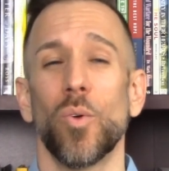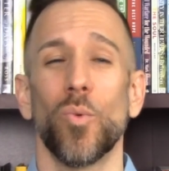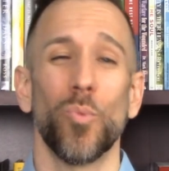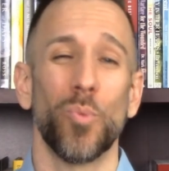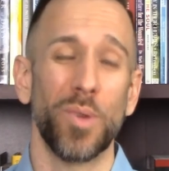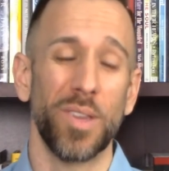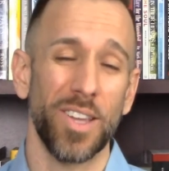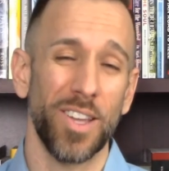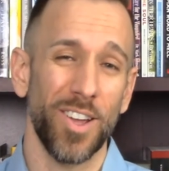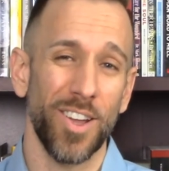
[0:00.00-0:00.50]

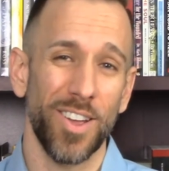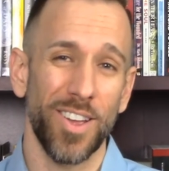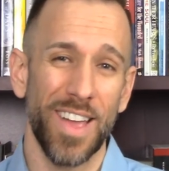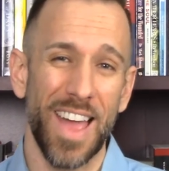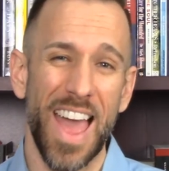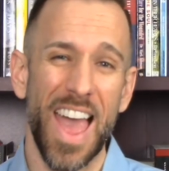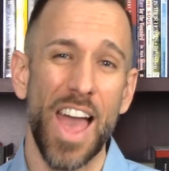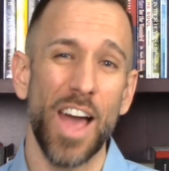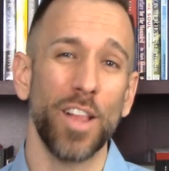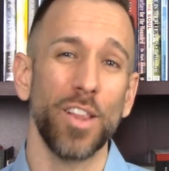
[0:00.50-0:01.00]
We
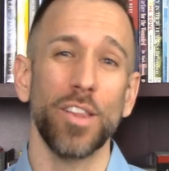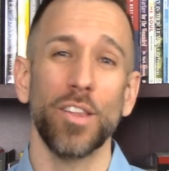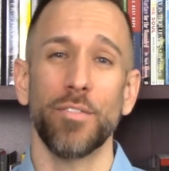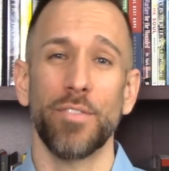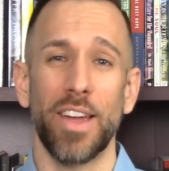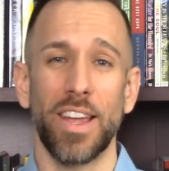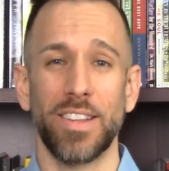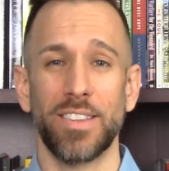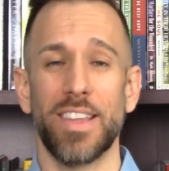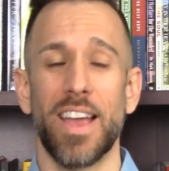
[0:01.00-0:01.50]

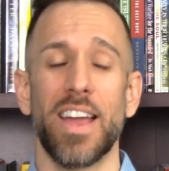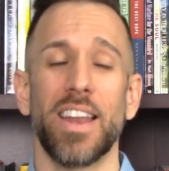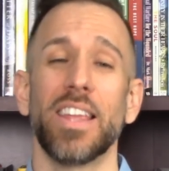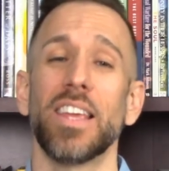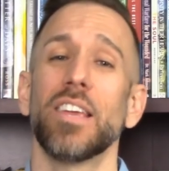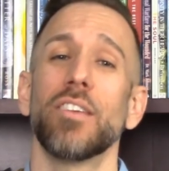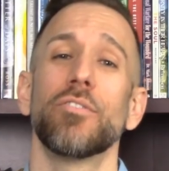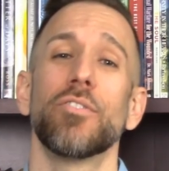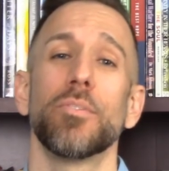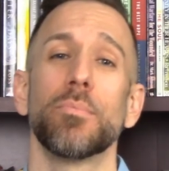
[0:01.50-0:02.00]
elevate that
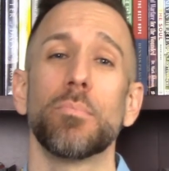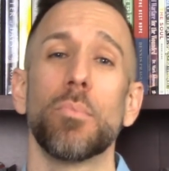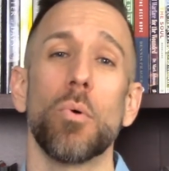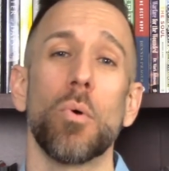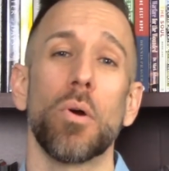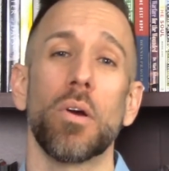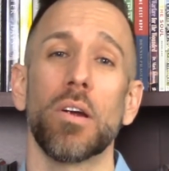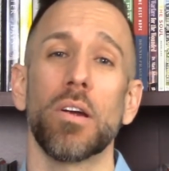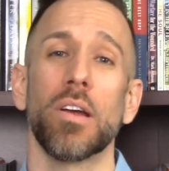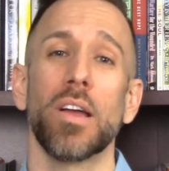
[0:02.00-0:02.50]
even
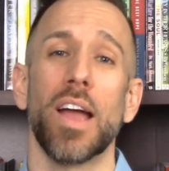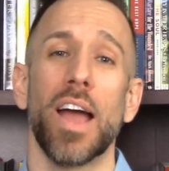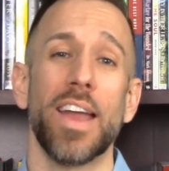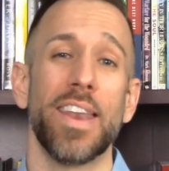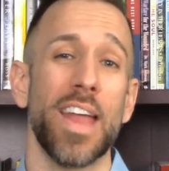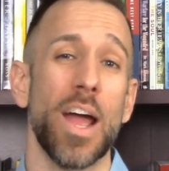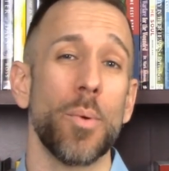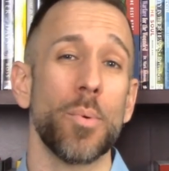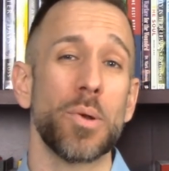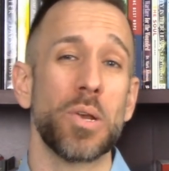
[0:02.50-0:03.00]
more. And
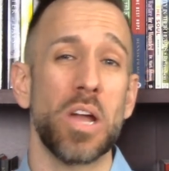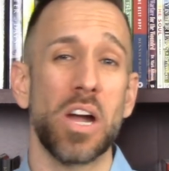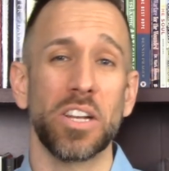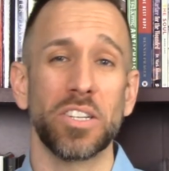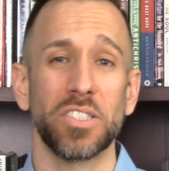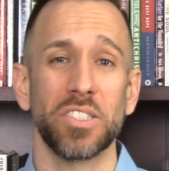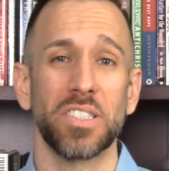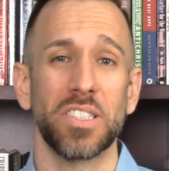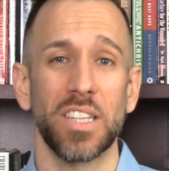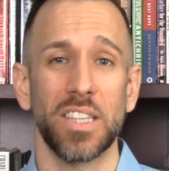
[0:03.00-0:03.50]
now we're not
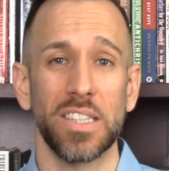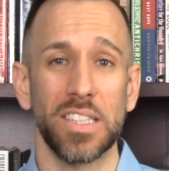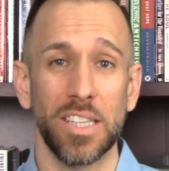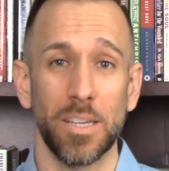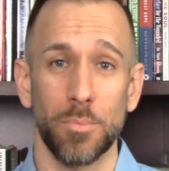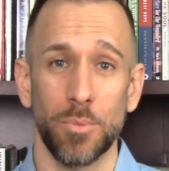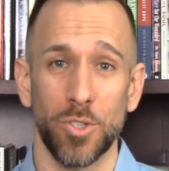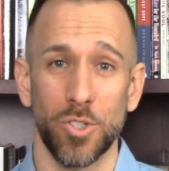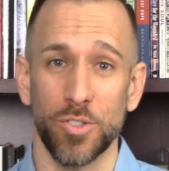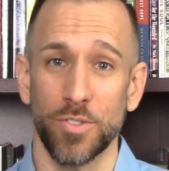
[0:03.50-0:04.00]
just in the
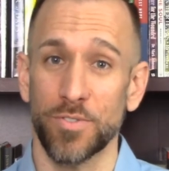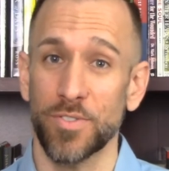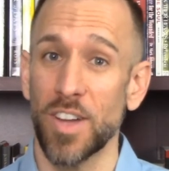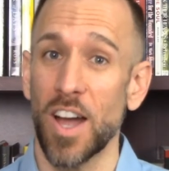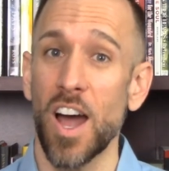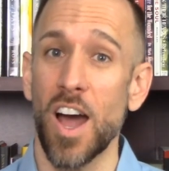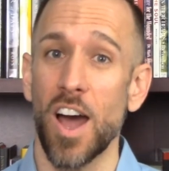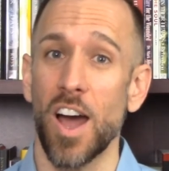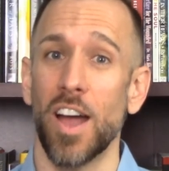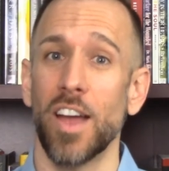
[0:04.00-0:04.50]
image of
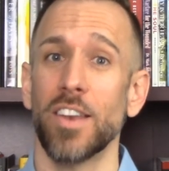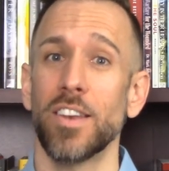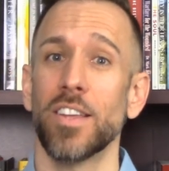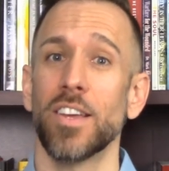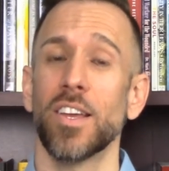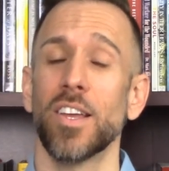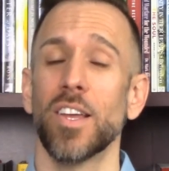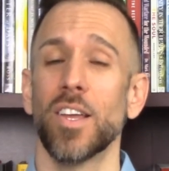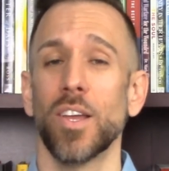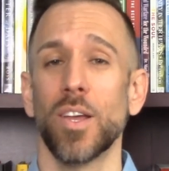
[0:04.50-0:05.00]
God,
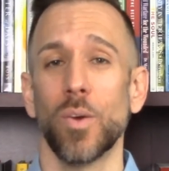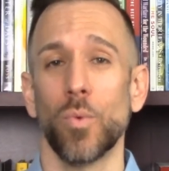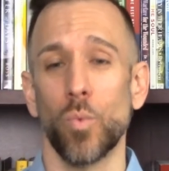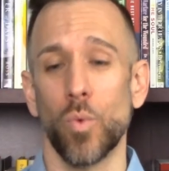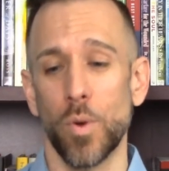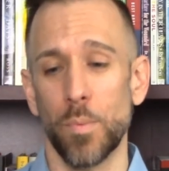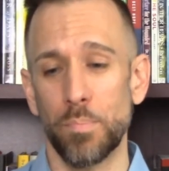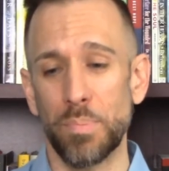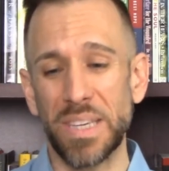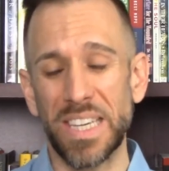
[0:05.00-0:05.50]

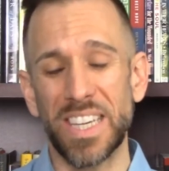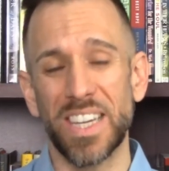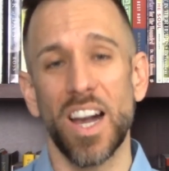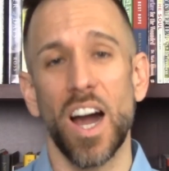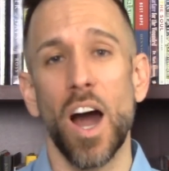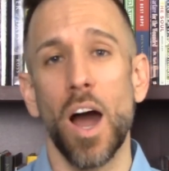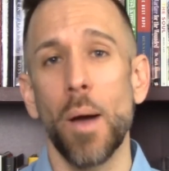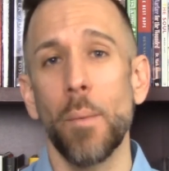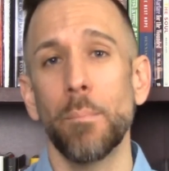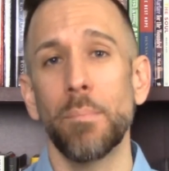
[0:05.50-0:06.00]
we're
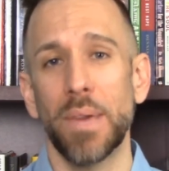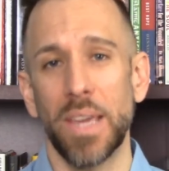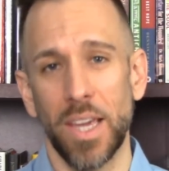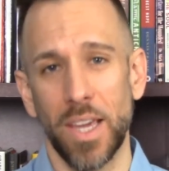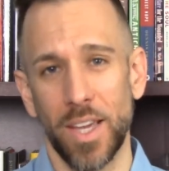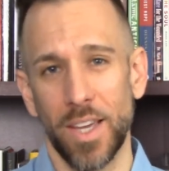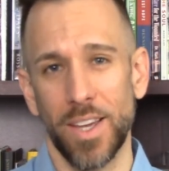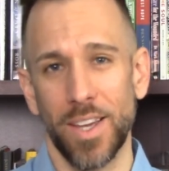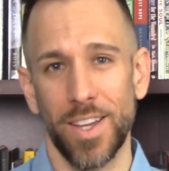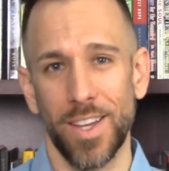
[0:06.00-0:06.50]

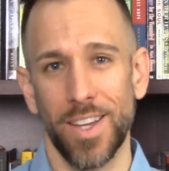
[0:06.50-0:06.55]
becoming